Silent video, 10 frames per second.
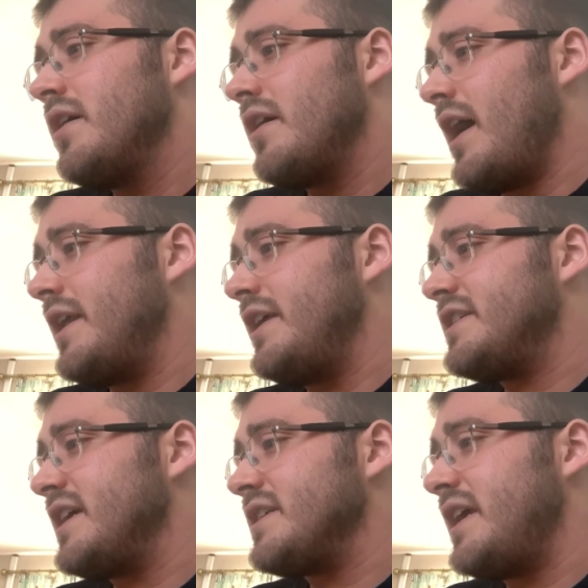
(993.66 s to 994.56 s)
And he
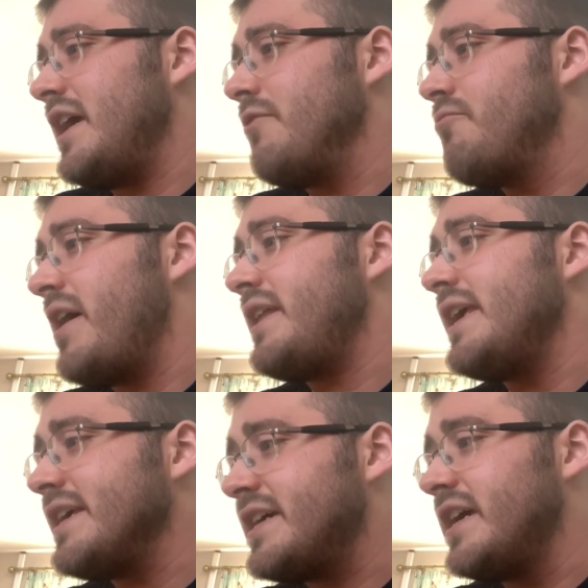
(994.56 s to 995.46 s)
says here, when
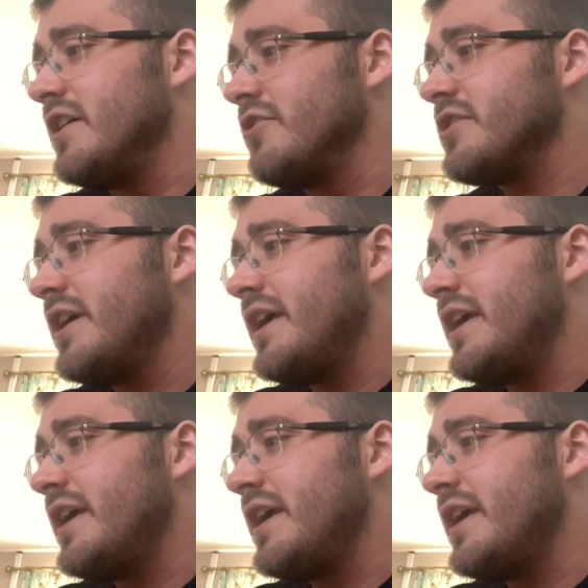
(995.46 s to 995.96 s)
he kills,